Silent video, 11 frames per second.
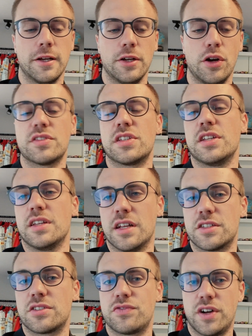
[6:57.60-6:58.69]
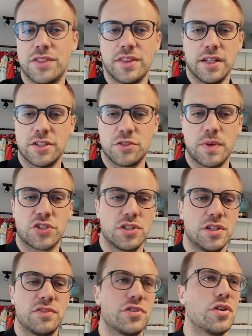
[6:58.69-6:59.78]
Obviously it's fun, and
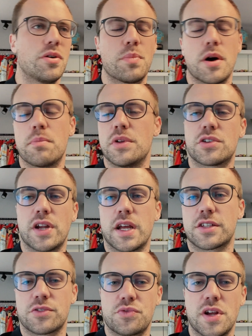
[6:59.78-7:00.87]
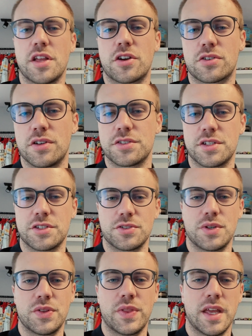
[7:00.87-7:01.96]
especially if you go on bumpy tracks or rallycross and
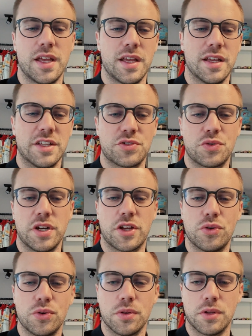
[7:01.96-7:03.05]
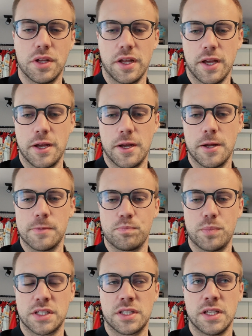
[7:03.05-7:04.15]
so on, it's really cool,
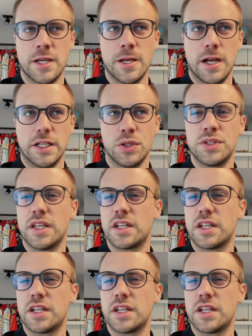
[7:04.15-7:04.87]
but I don't think